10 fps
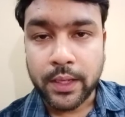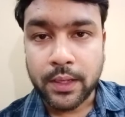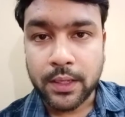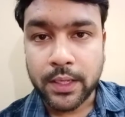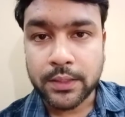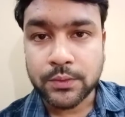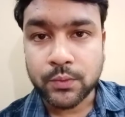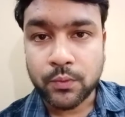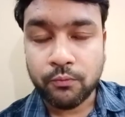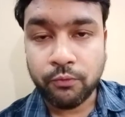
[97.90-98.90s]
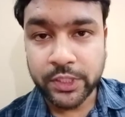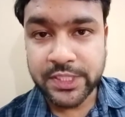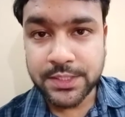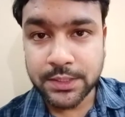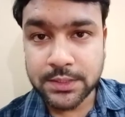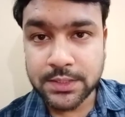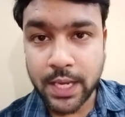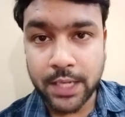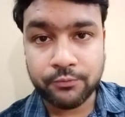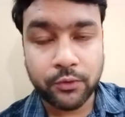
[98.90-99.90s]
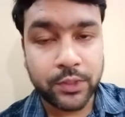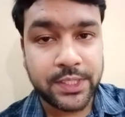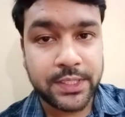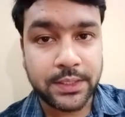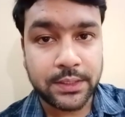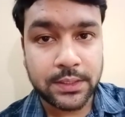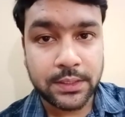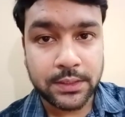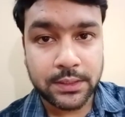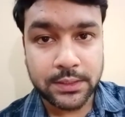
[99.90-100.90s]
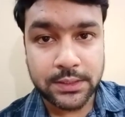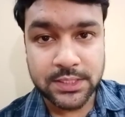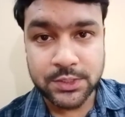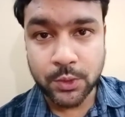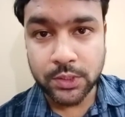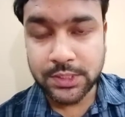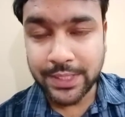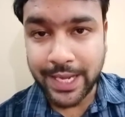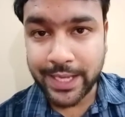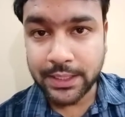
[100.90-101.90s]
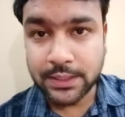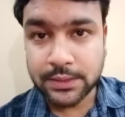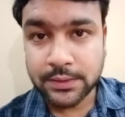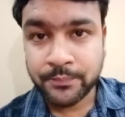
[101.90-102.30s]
and what he does and what he does not like.